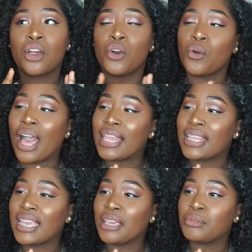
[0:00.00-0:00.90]
who, I
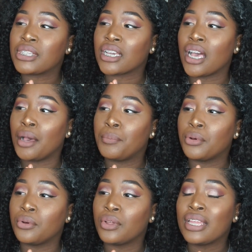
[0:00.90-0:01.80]
think it was a
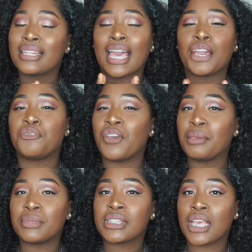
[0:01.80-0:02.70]
couple, like a
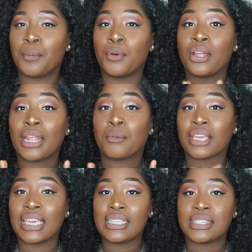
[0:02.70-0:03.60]
famous couple, and they were
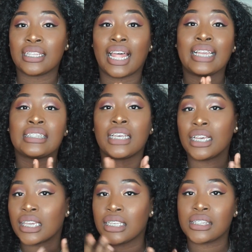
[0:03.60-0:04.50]
kissing, like
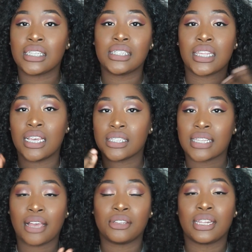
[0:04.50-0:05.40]
tongue kissing, tongues
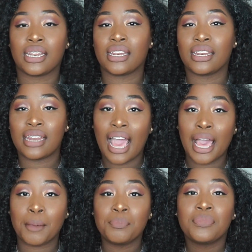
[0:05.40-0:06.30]
out, da da da
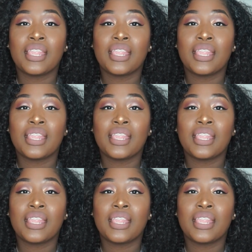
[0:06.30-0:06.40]
da.